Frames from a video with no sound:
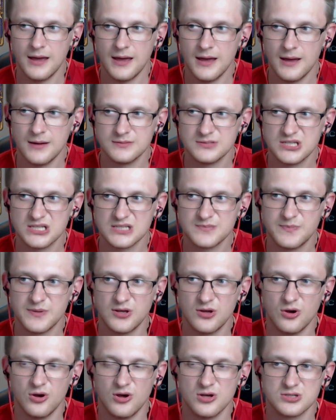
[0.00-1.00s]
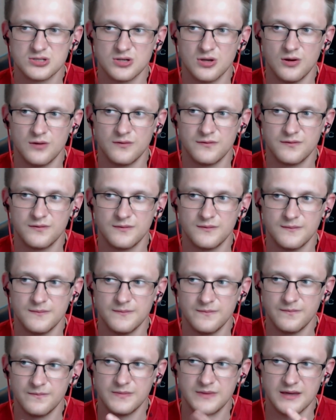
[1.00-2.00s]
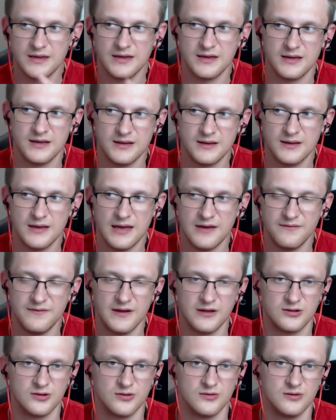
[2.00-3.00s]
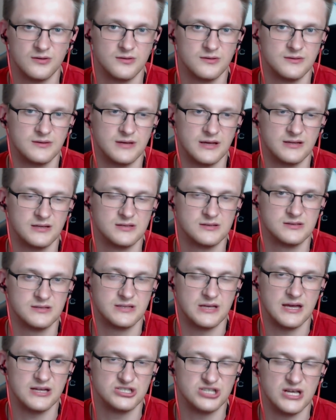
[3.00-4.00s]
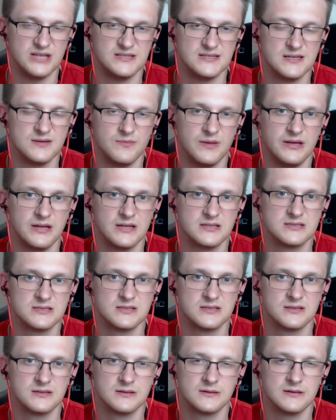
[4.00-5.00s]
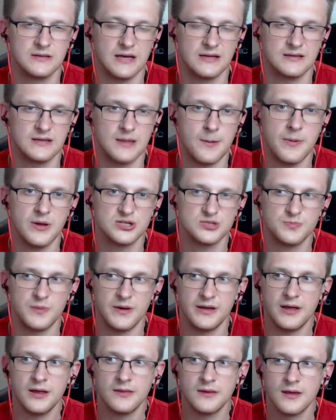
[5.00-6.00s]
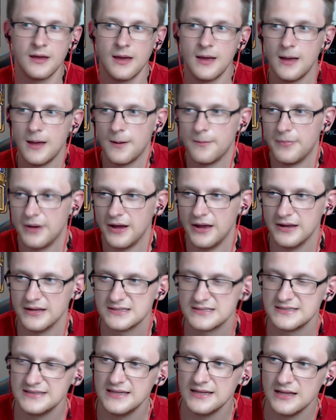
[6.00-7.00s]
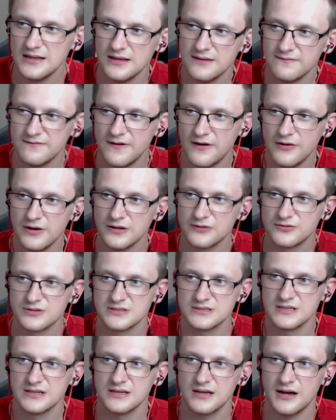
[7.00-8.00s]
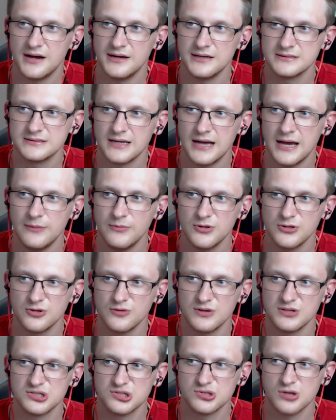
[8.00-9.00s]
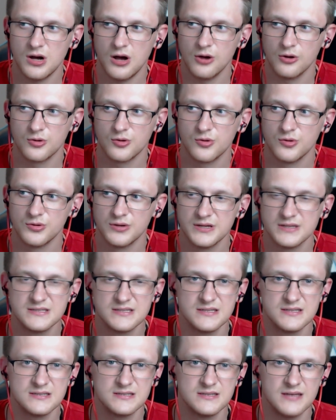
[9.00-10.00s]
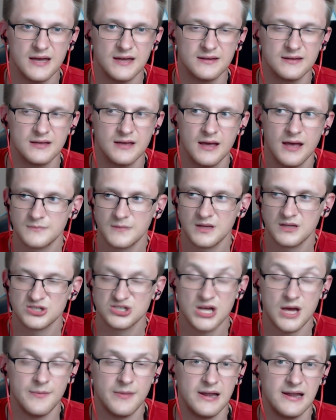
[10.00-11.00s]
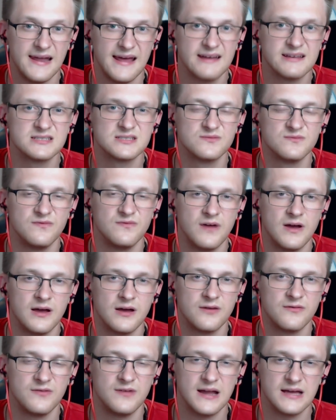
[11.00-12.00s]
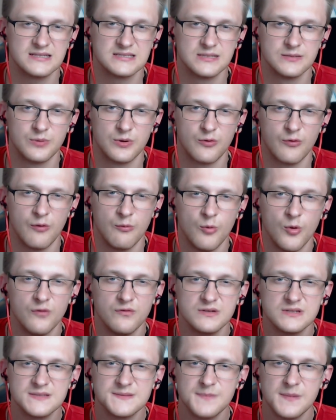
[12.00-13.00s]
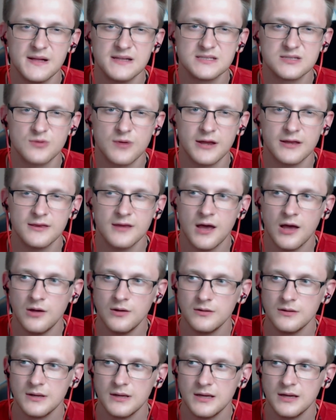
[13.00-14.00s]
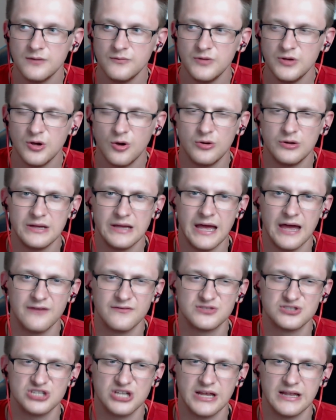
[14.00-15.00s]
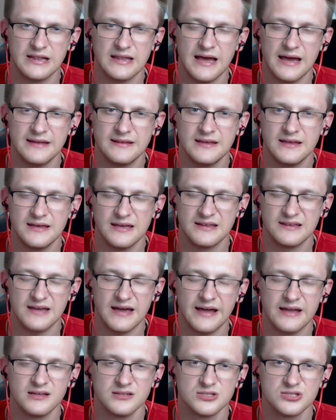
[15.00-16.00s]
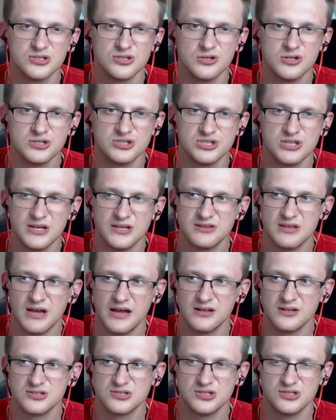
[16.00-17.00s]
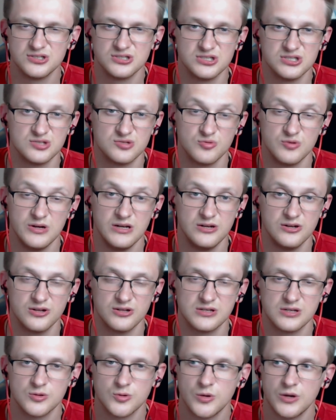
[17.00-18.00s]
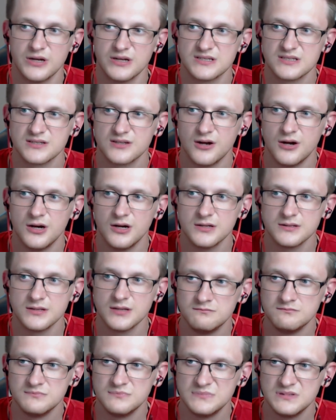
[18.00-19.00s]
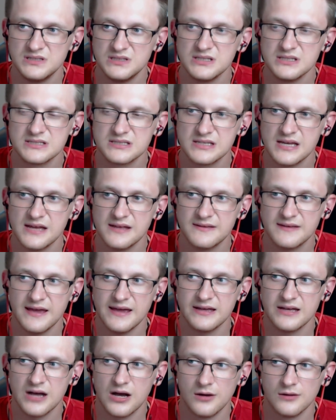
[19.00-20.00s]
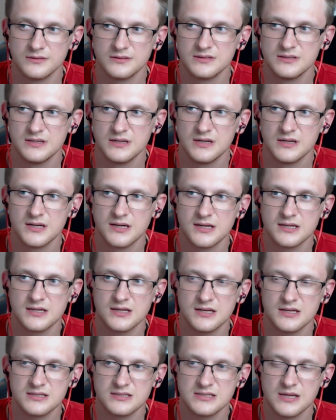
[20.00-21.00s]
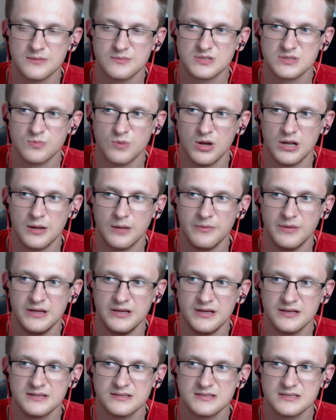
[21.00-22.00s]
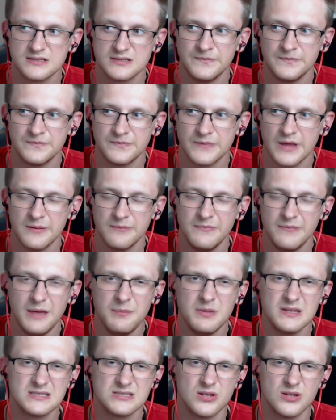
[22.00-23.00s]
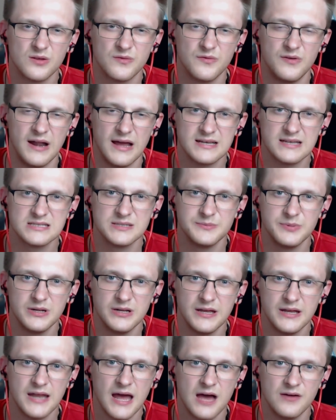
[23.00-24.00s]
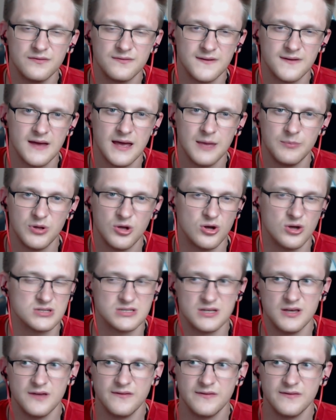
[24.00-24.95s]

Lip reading: just because of the effect that adjacent minions get damaged by it. But it's still a very interesting card. I'm not quite sure how good this is yet. Shaman lacks flexible removal spells right now. We only have Jade Lightning and Tidal Surge is really not the greatest card. This can take out some smaller minions. Maybe it's not flexible enough, because if the